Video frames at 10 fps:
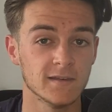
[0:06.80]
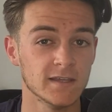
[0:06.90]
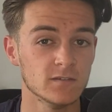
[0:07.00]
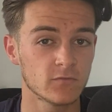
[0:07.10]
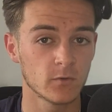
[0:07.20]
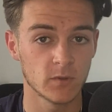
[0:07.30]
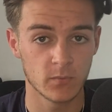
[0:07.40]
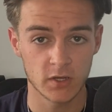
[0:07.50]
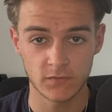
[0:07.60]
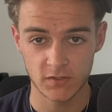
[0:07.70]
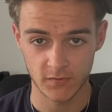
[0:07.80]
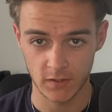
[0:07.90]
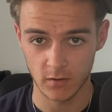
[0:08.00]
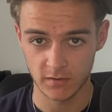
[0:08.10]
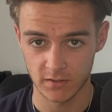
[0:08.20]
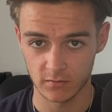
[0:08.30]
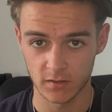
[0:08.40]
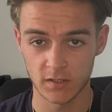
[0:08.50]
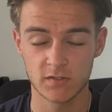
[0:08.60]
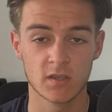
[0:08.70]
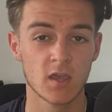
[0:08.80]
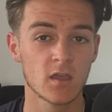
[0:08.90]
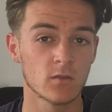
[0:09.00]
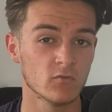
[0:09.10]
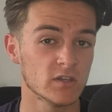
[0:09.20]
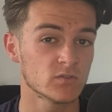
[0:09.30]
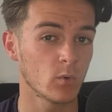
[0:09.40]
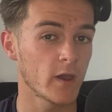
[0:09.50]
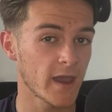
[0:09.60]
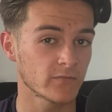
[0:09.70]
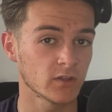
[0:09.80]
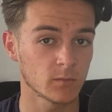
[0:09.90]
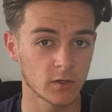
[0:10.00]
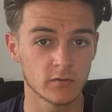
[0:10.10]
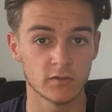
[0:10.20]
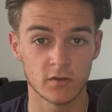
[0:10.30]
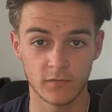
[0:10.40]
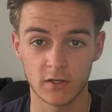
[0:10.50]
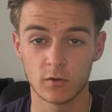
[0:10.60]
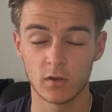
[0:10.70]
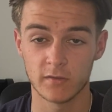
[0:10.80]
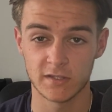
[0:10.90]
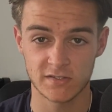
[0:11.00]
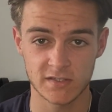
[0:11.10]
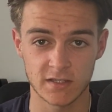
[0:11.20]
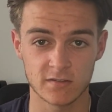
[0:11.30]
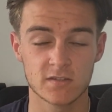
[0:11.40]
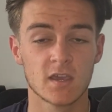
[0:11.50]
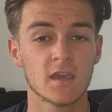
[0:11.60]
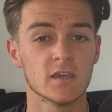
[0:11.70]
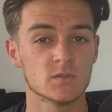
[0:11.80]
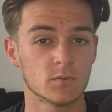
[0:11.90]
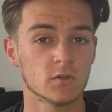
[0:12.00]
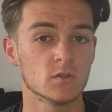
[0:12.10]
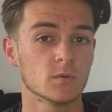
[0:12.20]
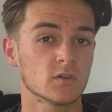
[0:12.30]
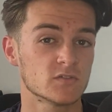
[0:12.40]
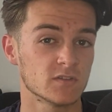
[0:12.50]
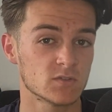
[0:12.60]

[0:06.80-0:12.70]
leading from the previous video I did on this, the reason why I haven't uploaded a video like this since is purely because of this